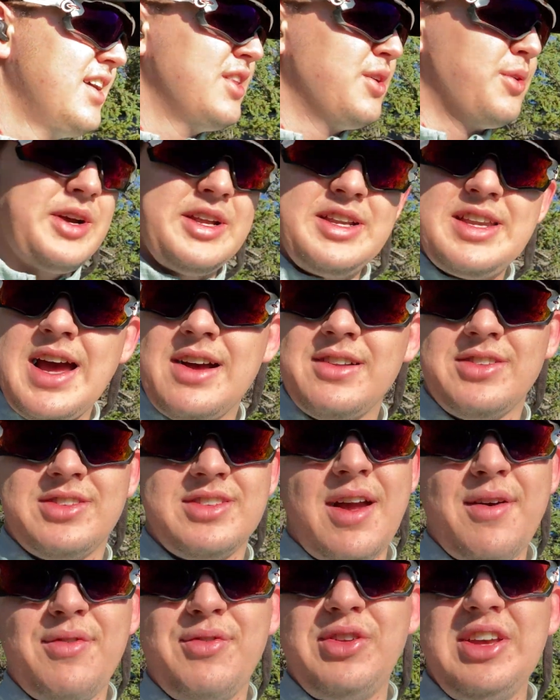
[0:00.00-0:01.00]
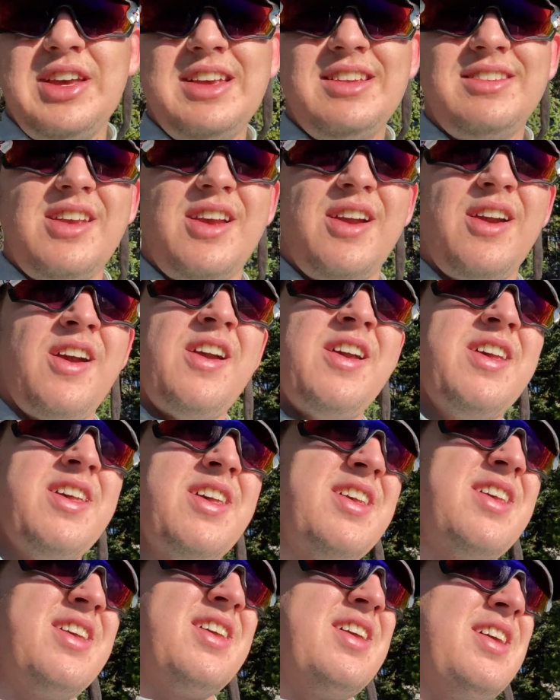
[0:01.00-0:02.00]
the way down's definitely easier.
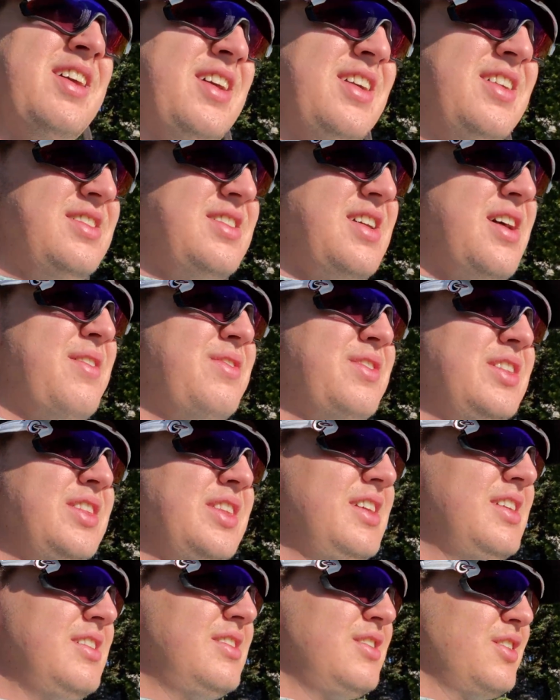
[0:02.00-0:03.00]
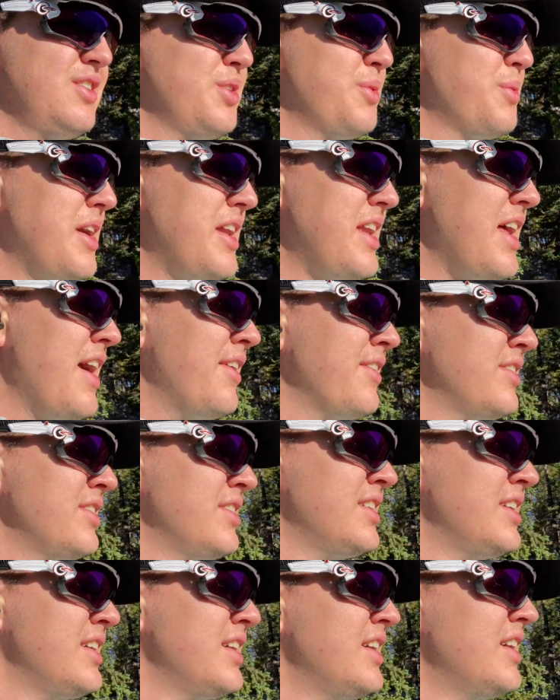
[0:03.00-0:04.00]
Definitely easier on the way down.
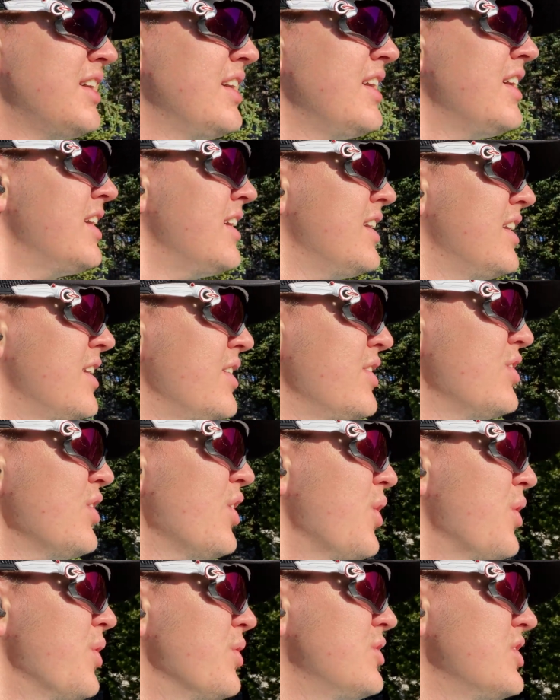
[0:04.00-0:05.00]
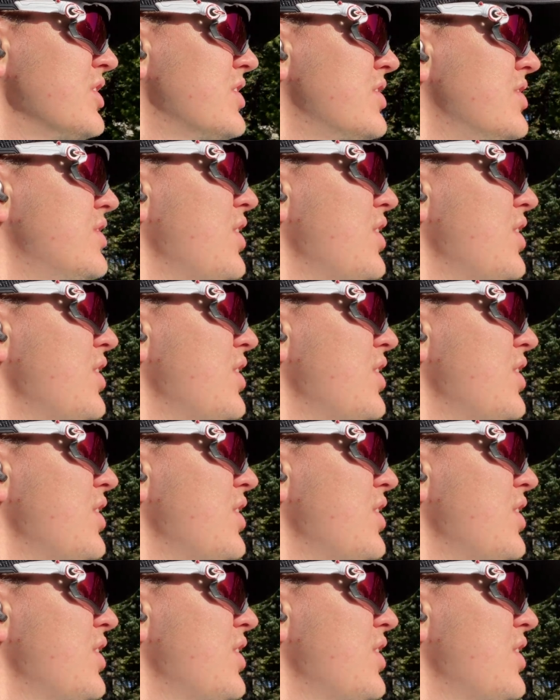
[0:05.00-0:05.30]
So just